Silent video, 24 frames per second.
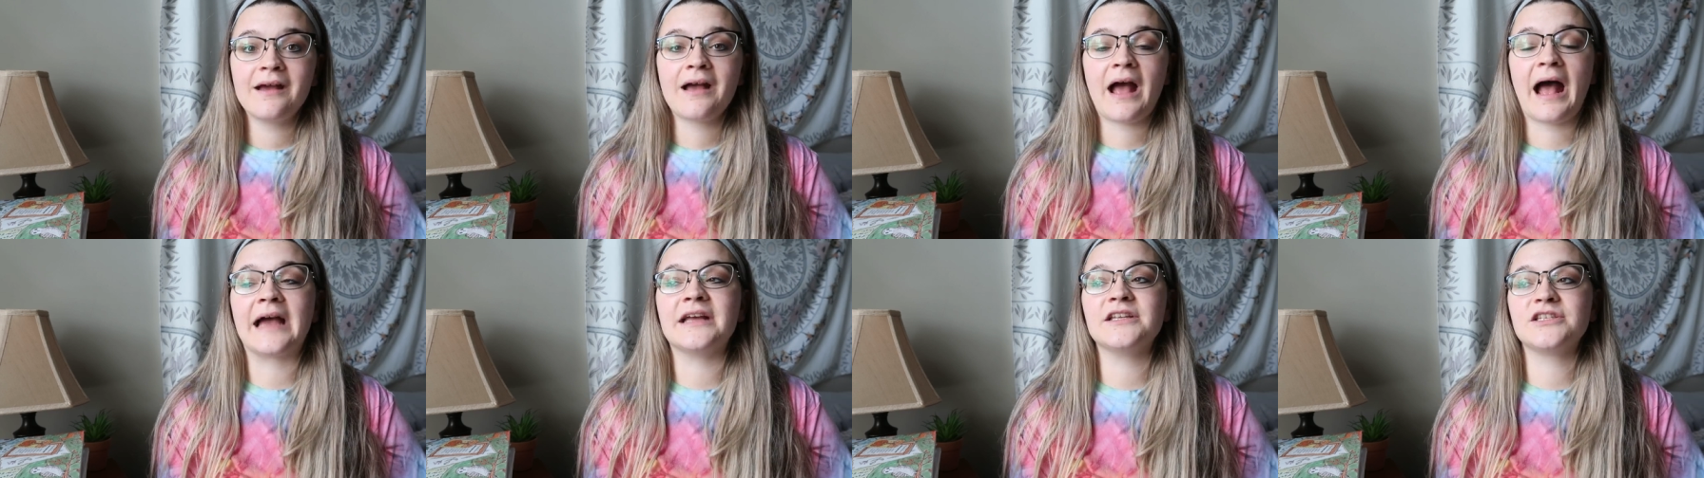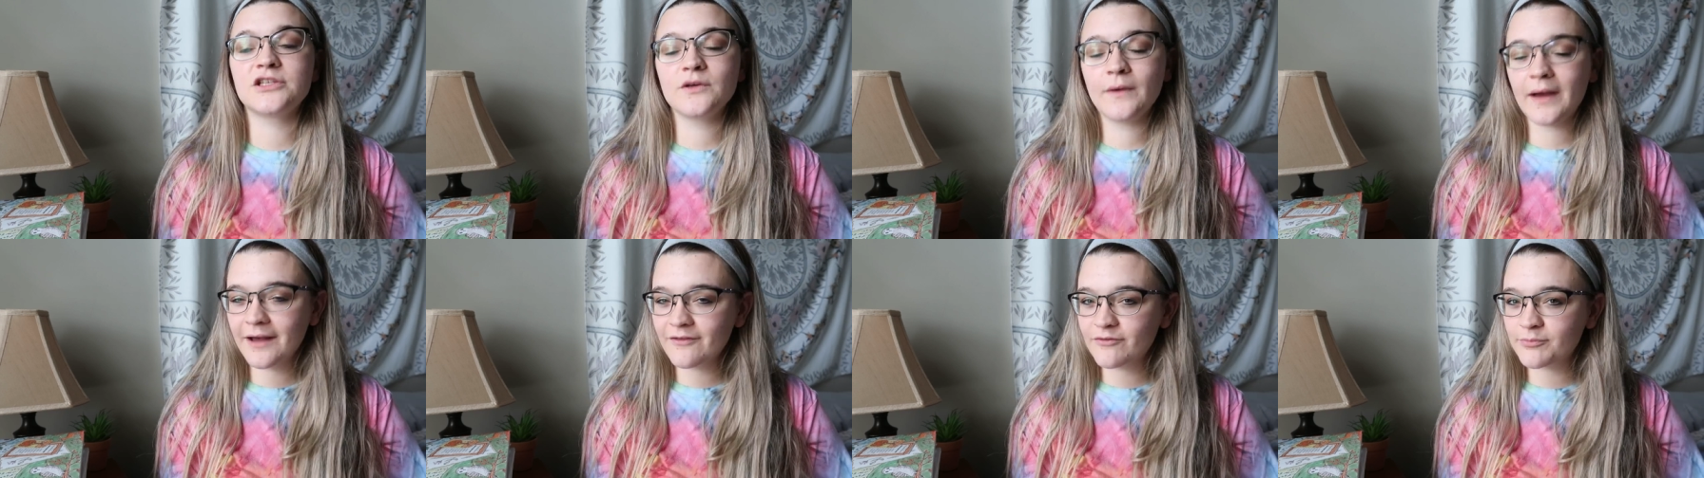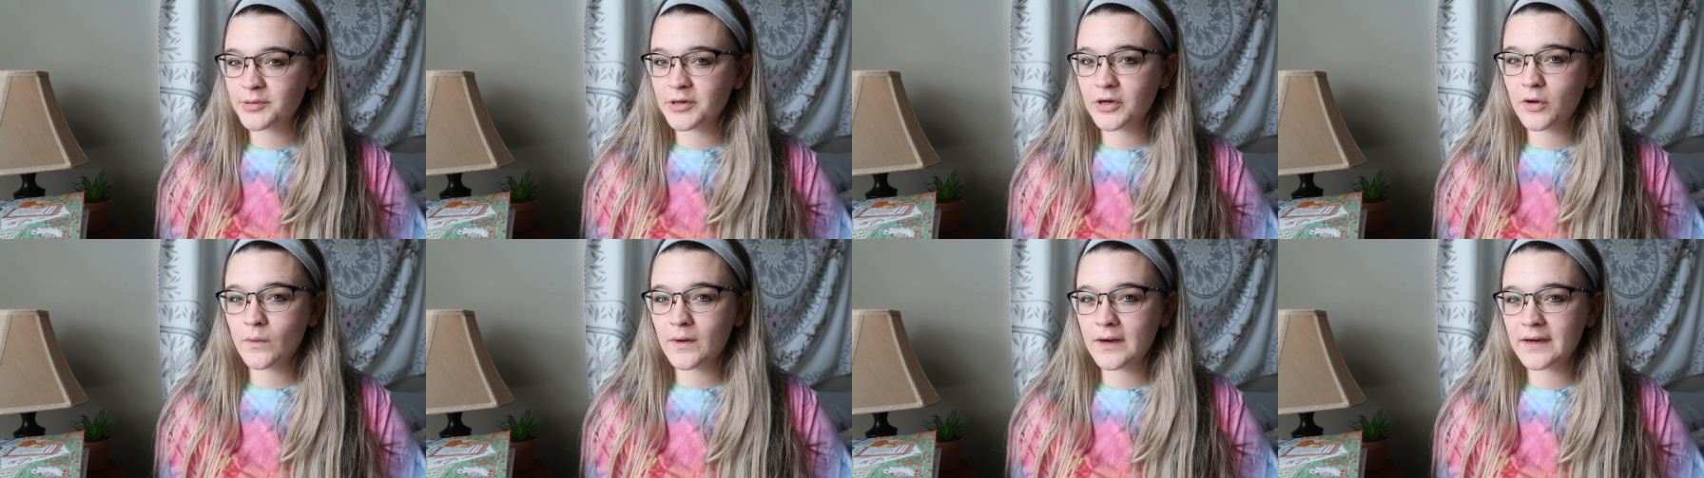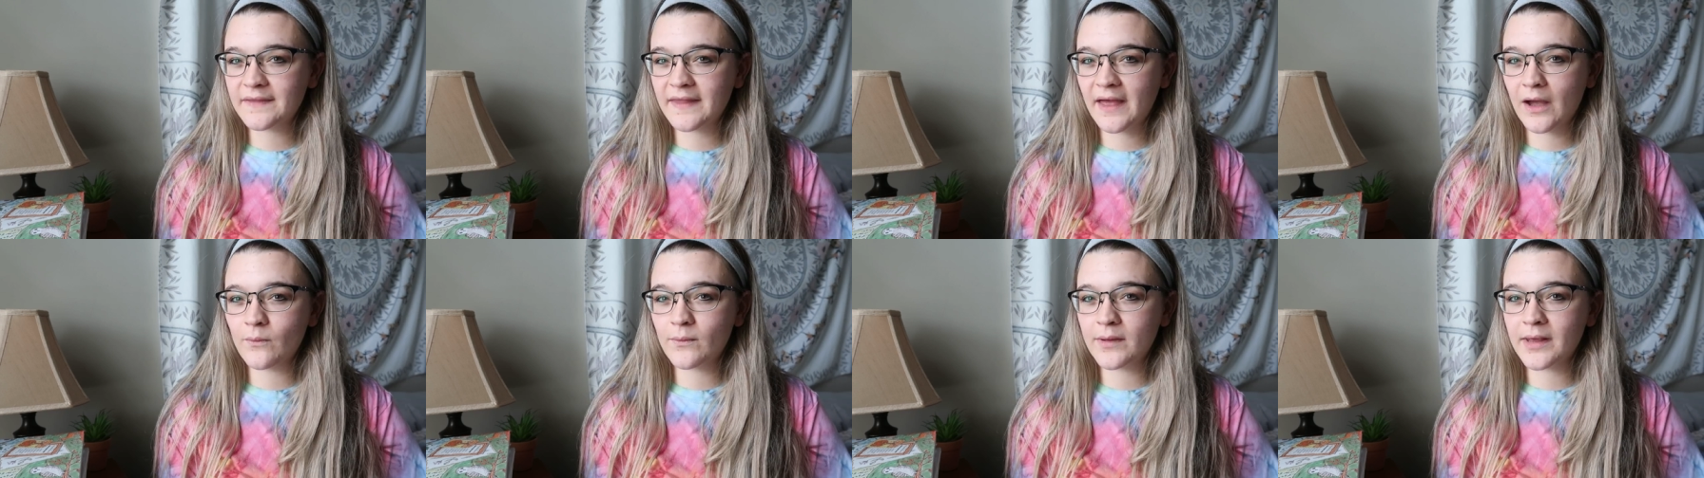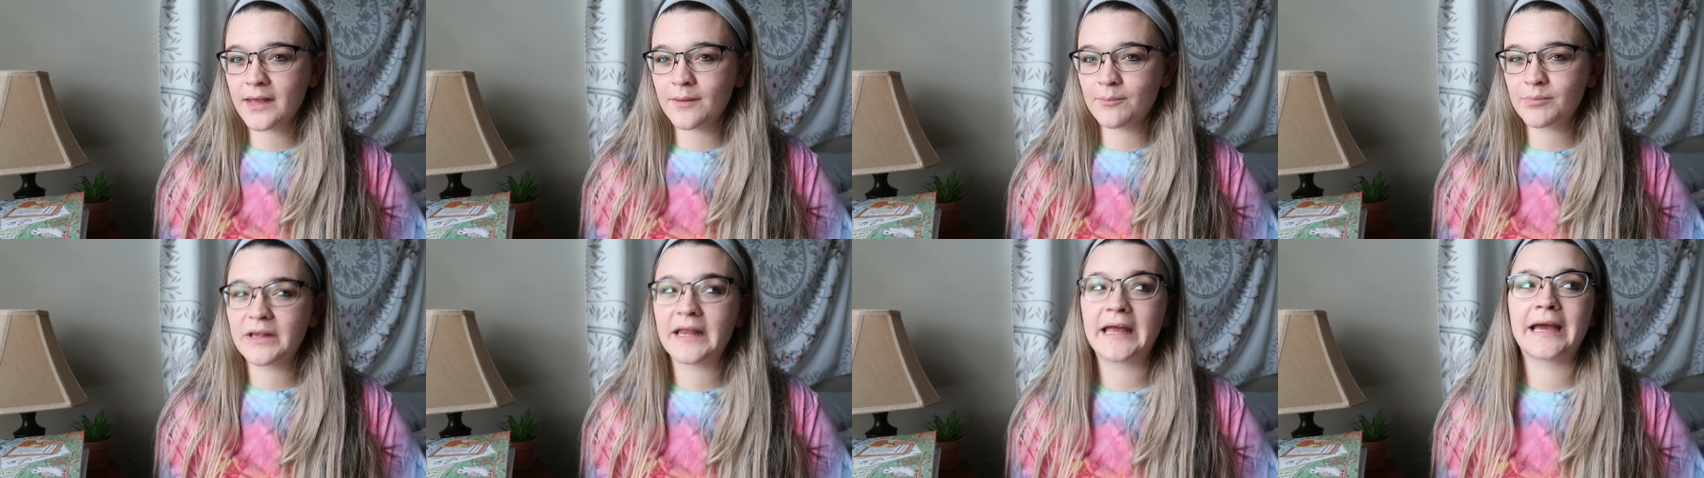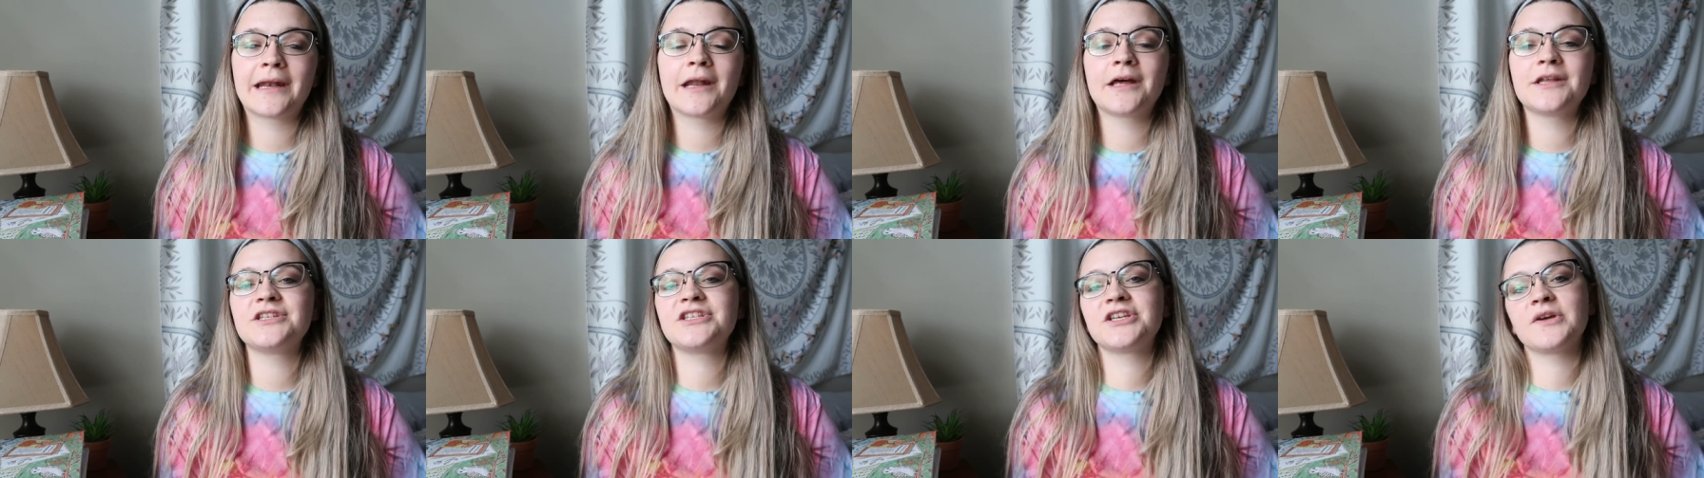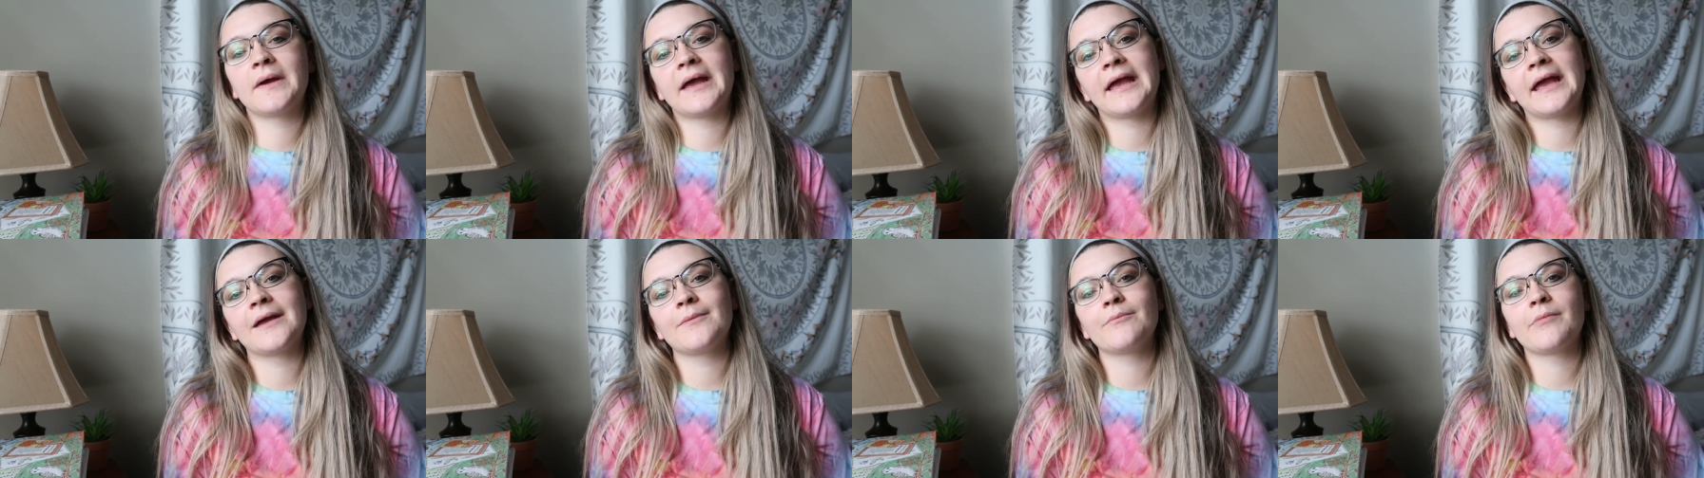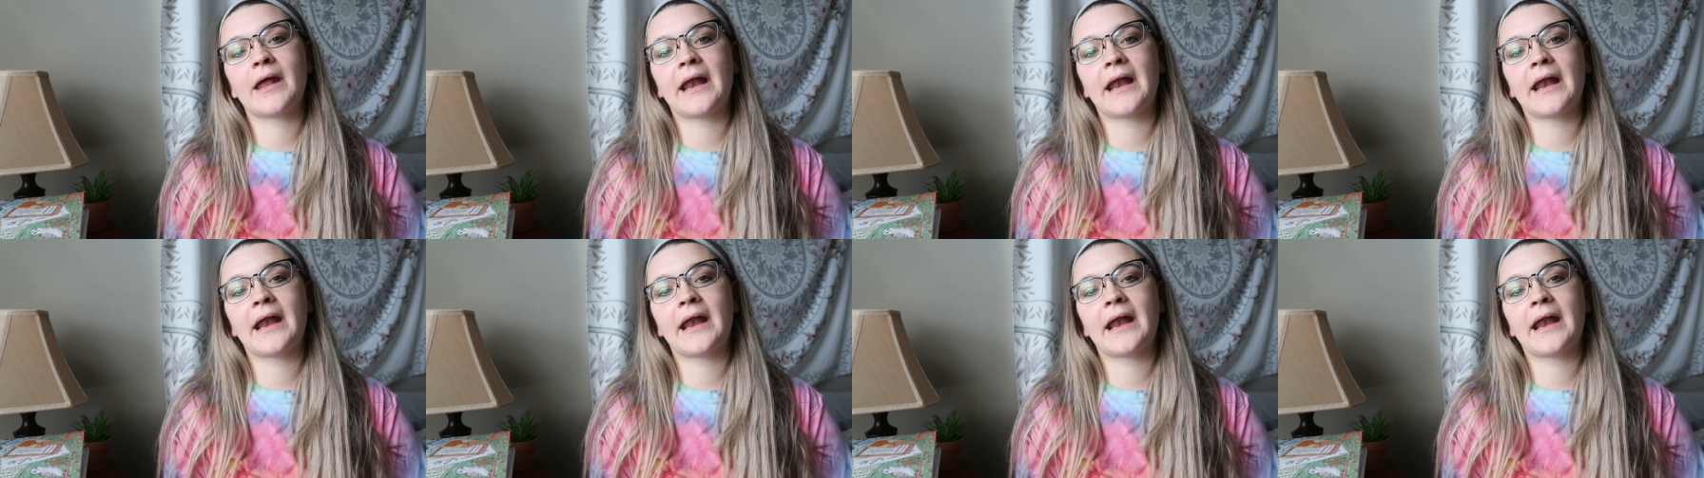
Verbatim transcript: I do have book work that we plan on doing,